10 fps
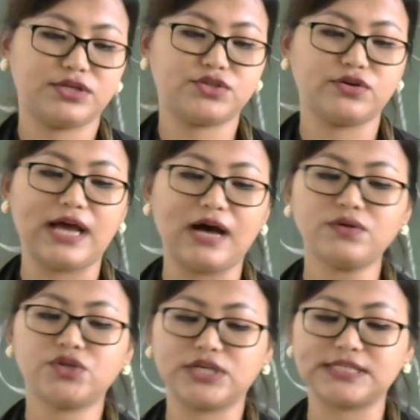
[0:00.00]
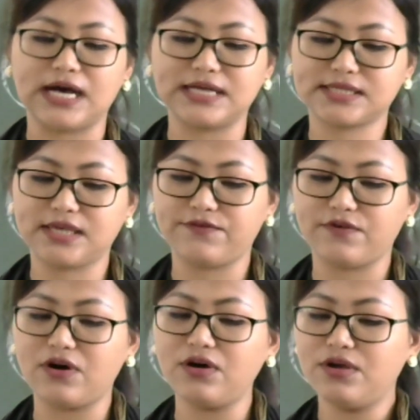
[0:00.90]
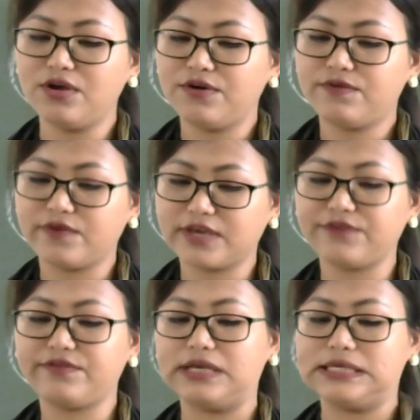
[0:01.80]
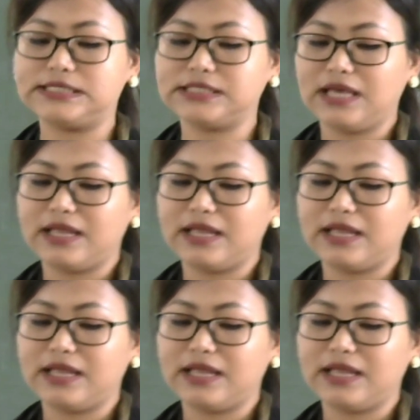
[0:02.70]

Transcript: So now she's asking for forgiveness.